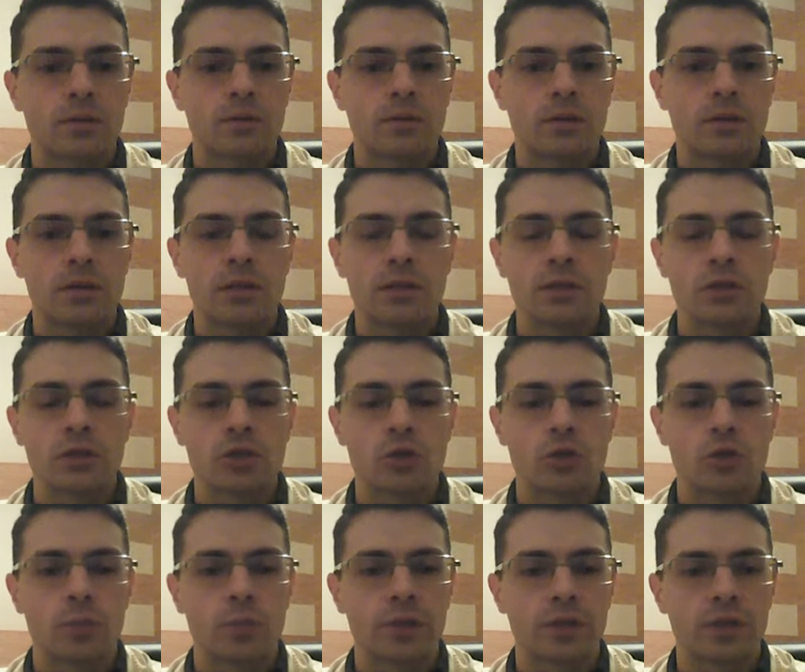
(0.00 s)
the English
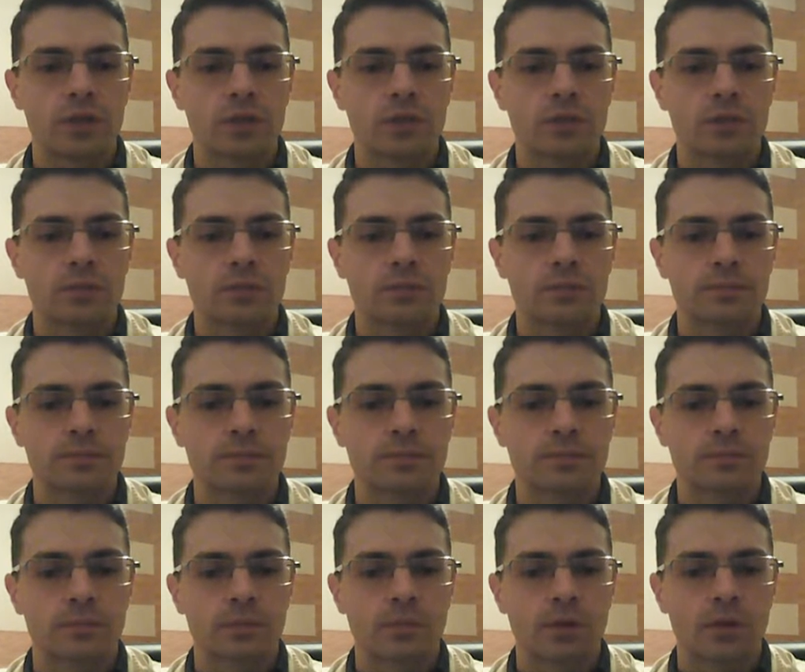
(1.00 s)
opening,
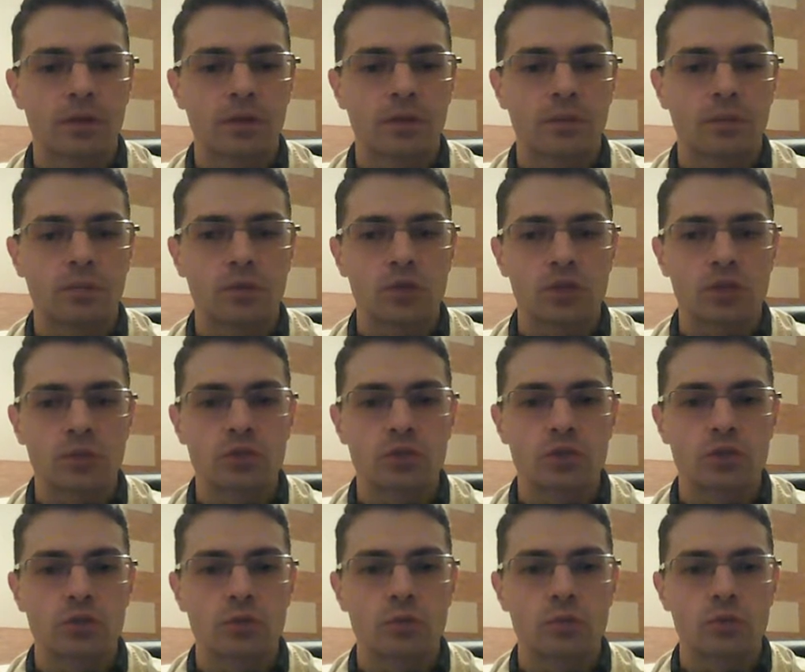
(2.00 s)
bishop
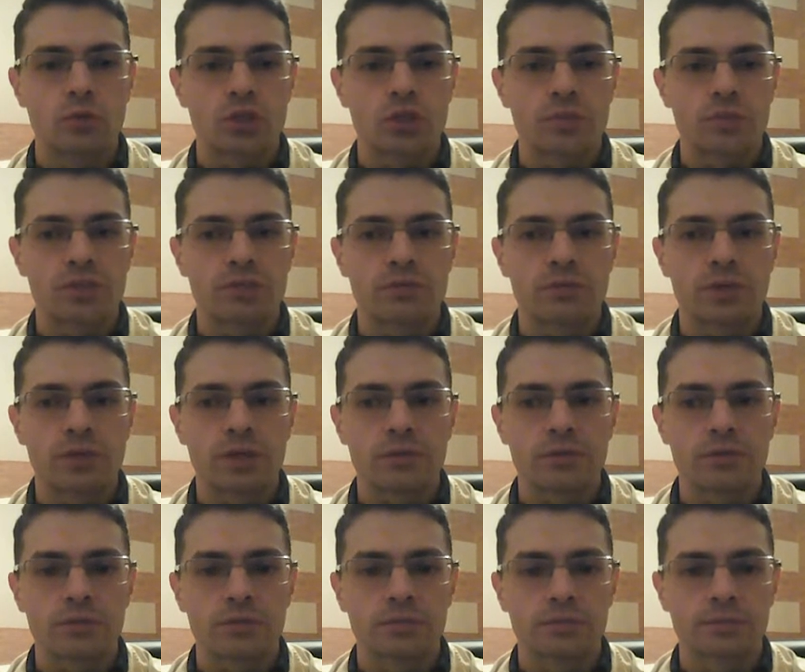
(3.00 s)
g2, bishop
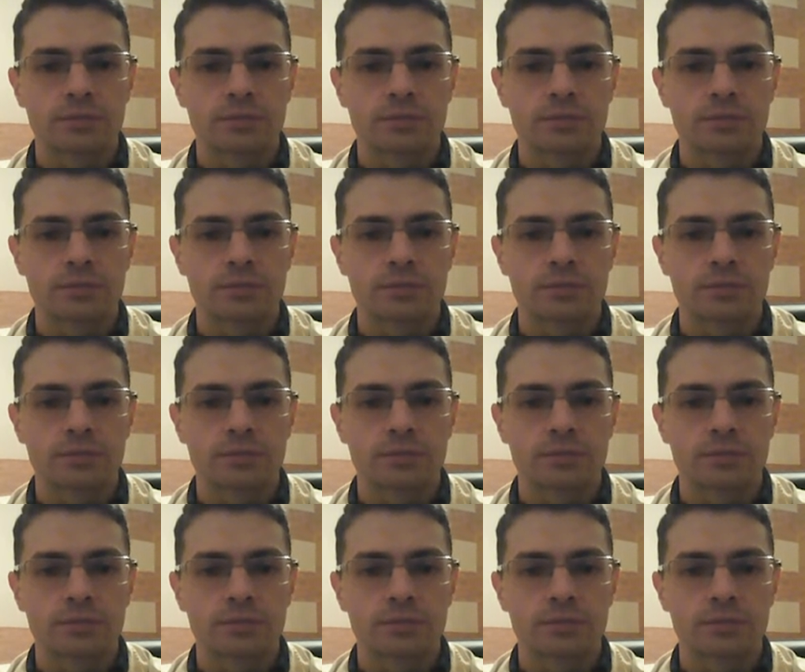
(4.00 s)
c5,